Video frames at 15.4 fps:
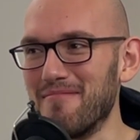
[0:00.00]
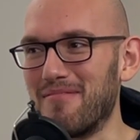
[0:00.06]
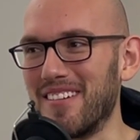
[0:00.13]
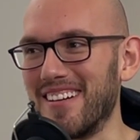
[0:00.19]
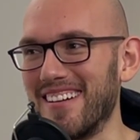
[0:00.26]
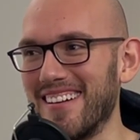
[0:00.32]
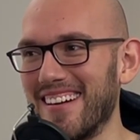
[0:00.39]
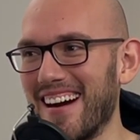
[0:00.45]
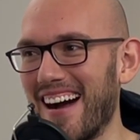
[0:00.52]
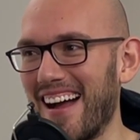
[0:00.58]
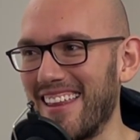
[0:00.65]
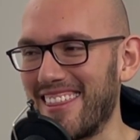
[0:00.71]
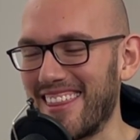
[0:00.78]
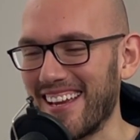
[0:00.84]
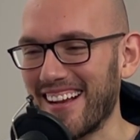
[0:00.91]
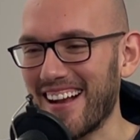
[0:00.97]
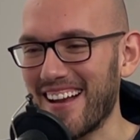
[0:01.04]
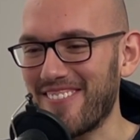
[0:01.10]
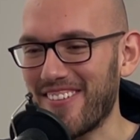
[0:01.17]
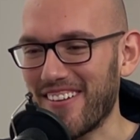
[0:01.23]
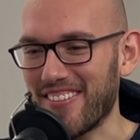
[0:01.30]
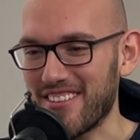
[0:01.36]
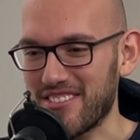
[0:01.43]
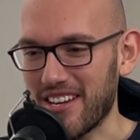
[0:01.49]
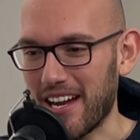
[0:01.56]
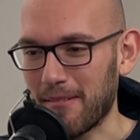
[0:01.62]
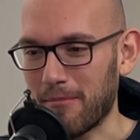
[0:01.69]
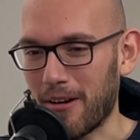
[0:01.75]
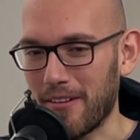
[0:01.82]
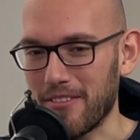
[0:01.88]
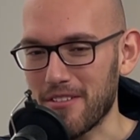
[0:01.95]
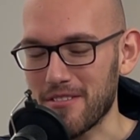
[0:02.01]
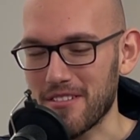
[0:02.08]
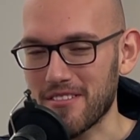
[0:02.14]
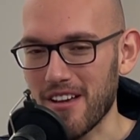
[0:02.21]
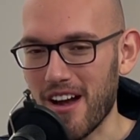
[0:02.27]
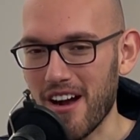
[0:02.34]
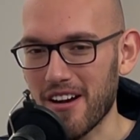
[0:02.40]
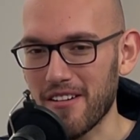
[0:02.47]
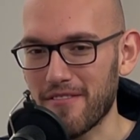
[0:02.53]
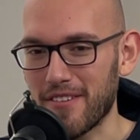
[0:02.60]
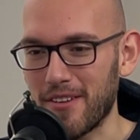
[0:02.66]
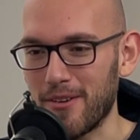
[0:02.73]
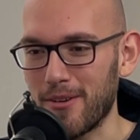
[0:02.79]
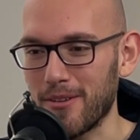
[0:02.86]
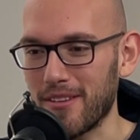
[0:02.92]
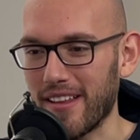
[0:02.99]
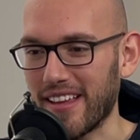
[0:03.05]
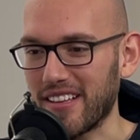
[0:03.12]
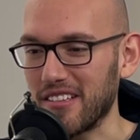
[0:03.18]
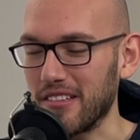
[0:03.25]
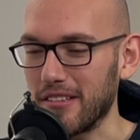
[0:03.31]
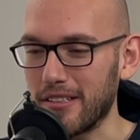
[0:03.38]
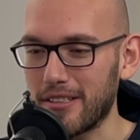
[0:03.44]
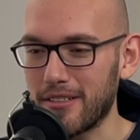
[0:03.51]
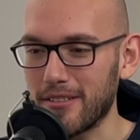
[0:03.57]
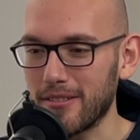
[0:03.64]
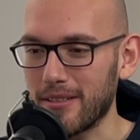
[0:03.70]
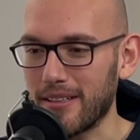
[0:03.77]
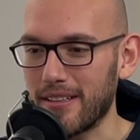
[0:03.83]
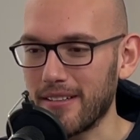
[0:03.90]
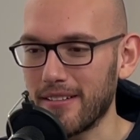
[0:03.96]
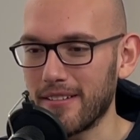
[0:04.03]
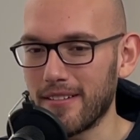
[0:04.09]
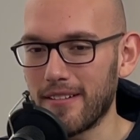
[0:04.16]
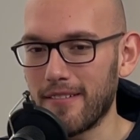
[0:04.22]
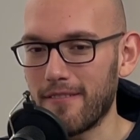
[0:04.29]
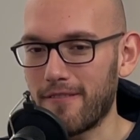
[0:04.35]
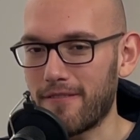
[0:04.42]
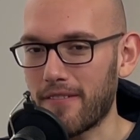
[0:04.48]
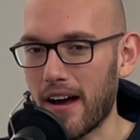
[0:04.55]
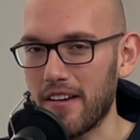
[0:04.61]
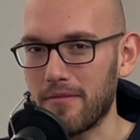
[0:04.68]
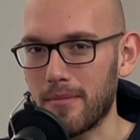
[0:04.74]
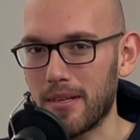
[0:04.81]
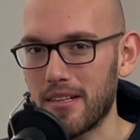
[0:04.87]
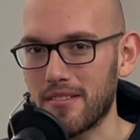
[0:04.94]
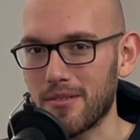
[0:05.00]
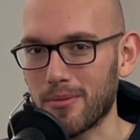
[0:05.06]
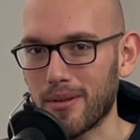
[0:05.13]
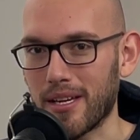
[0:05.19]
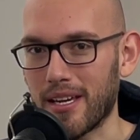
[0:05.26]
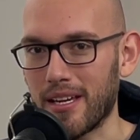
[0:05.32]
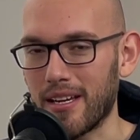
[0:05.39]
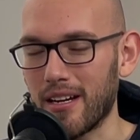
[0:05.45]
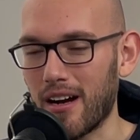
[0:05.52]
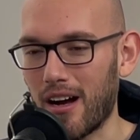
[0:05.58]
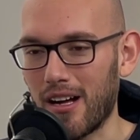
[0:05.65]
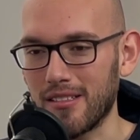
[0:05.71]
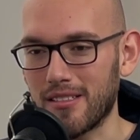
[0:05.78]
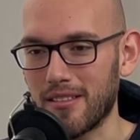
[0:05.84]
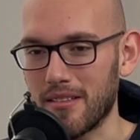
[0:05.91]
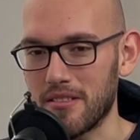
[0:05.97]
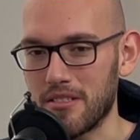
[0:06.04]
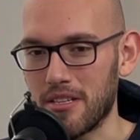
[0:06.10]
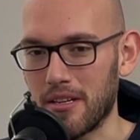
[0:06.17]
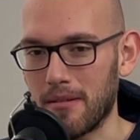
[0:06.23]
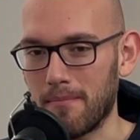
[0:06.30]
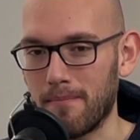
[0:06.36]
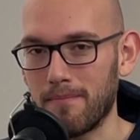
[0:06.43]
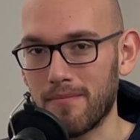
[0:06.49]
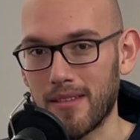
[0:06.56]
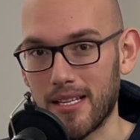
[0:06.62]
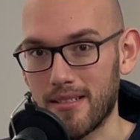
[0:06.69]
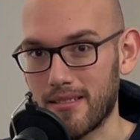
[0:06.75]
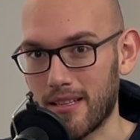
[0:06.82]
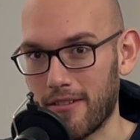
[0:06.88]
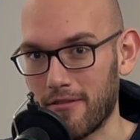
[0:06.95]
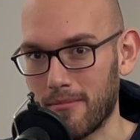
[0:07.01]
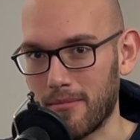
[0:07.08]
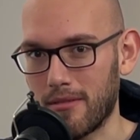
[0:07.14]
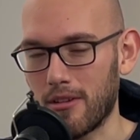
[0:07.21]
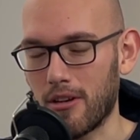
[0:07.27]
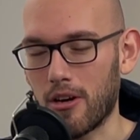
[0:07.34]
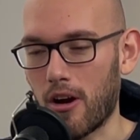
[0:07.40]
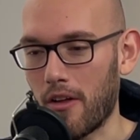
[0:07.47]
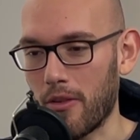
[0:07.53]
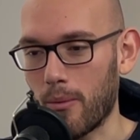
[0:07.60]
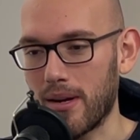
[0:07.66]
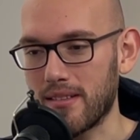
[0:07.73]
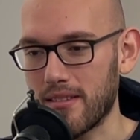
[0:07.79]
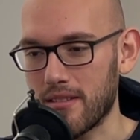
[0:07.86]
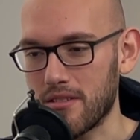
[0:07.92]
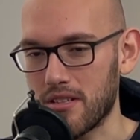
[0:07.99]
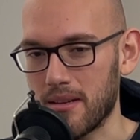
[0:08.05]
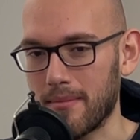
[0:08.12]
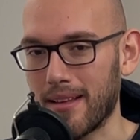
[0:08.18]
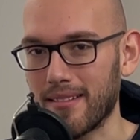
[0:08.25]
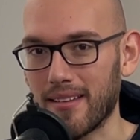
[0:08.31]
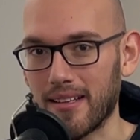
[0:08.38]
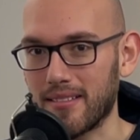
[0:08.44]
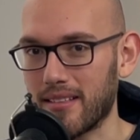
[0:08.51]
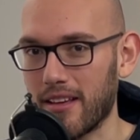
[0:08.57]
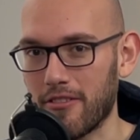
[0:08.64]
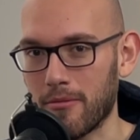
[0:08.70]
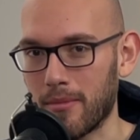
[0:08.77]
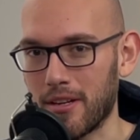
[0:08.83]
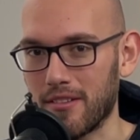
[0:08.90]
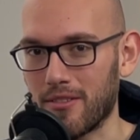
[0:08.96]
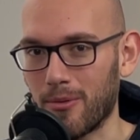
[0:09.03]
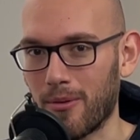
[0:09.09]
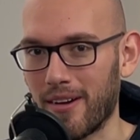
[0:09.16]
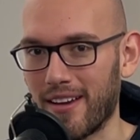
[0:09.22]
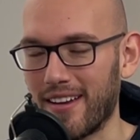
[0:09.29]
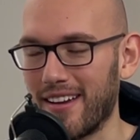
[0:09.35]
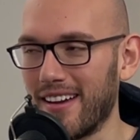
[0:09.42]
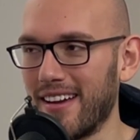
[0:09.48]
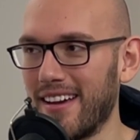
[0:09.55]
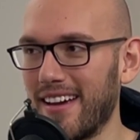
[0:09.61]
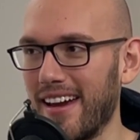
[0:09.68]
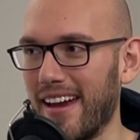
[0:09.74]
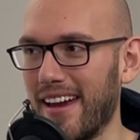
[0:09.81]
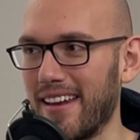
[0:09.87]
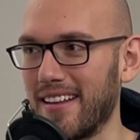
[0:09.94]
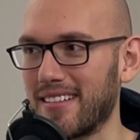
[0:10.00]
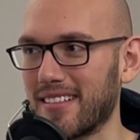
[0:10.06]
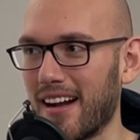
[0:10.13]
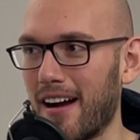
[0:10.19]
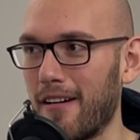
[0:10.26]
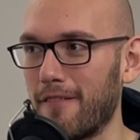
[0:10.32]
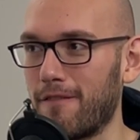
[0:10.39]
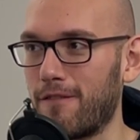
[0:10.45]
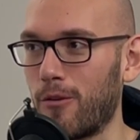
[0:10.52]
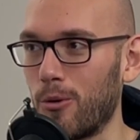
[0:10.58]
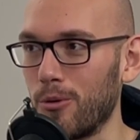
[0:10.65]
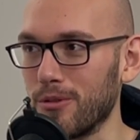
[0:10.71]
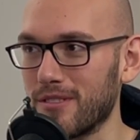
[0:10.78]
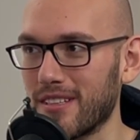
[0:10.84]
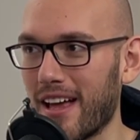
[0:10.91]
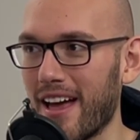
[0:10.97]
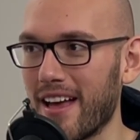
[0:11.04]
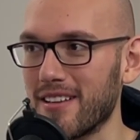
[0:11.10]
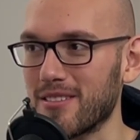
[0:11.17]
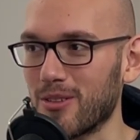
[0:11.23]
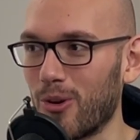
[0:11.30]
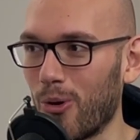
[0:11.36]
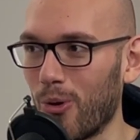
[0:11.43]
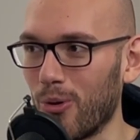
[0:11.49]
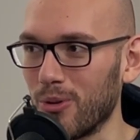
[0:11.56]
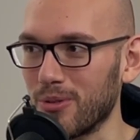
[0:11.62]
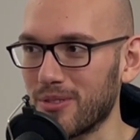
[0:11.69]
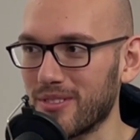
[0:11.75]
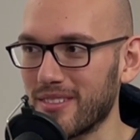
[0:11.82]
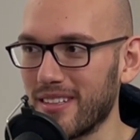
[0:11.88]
But I think I found the jackpot. There's a soccer field like literally 5 minutes away onto the gym. On the way to the gym. That's like 7 minutes away. And it's got full-size goals.